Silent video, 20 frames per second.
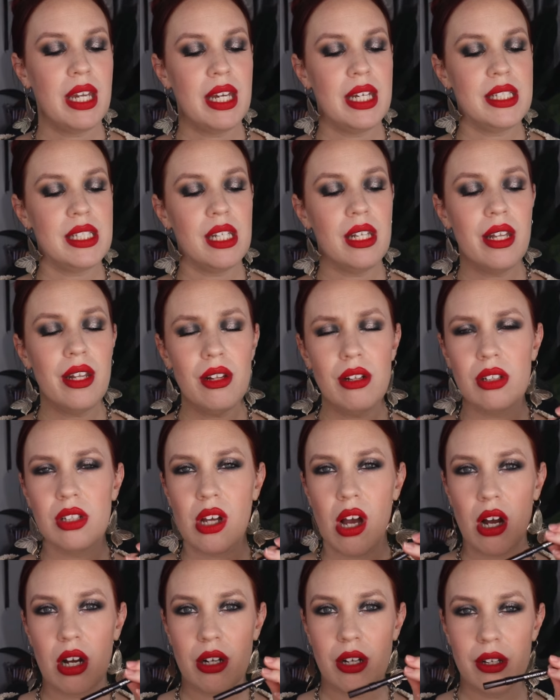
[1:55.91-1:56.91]
It's a little
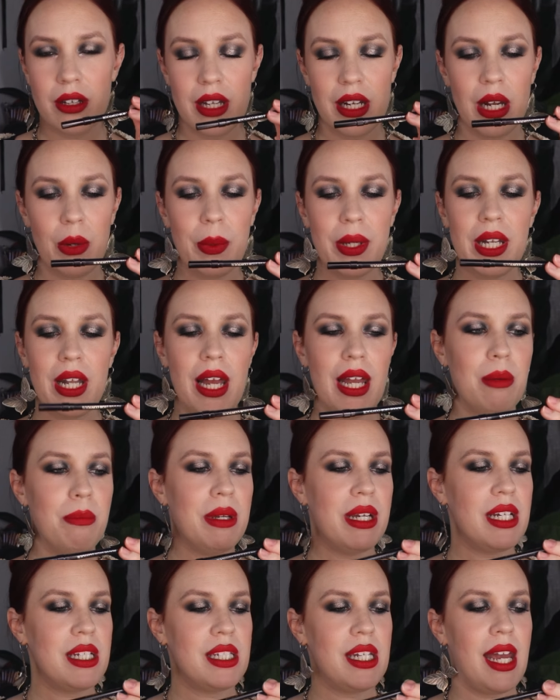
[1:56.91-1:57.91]
longer than I would like
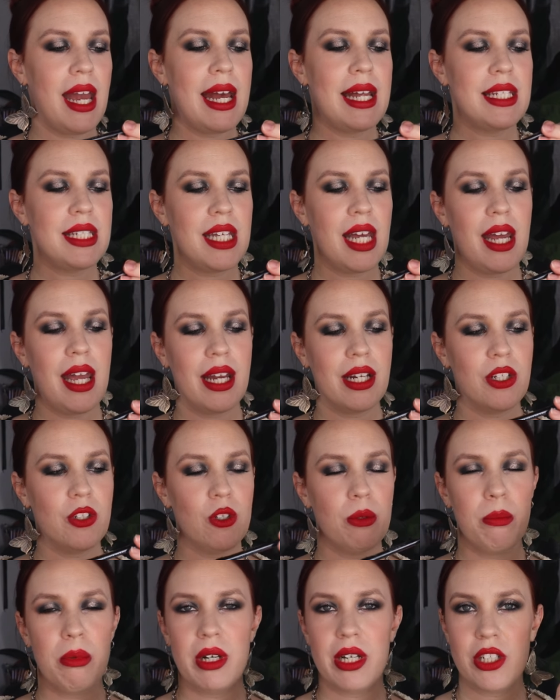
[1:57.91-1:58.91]
because it has that
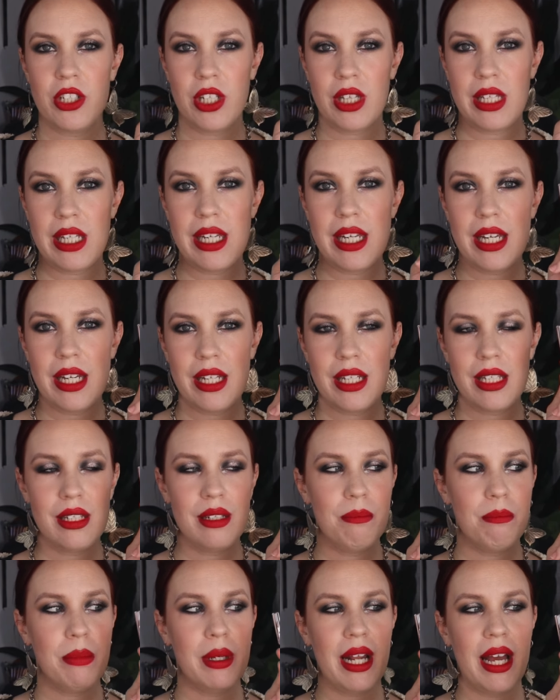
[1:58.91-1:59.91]
extra brush at the
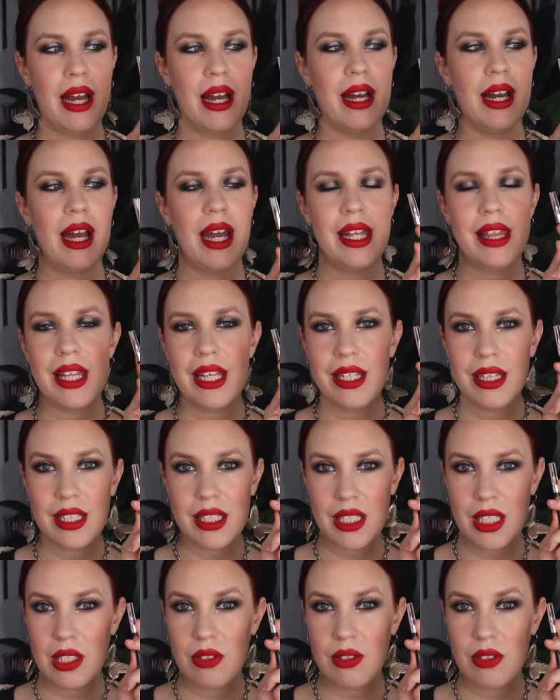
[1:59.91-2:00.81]
end, but I think this